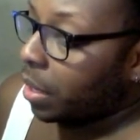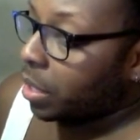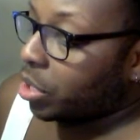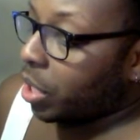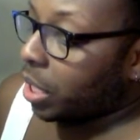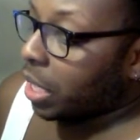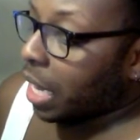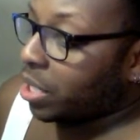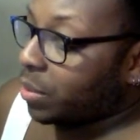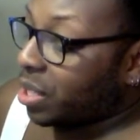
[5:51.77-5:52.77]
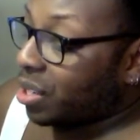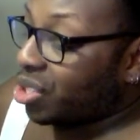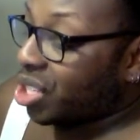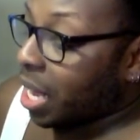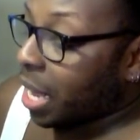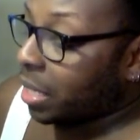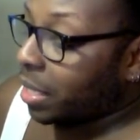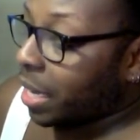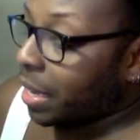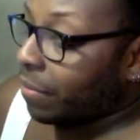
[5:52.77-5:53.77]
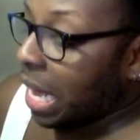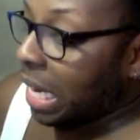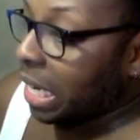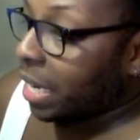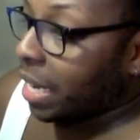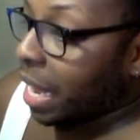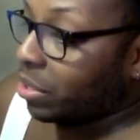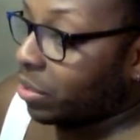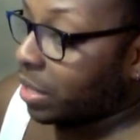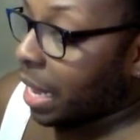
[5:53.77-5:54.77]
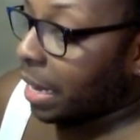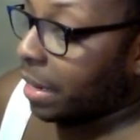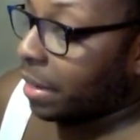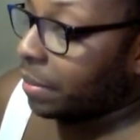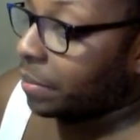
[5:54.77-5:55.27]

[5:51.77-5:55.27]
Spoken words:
Joy looked like she was a little shocked that he invited Nikki Naturals down there.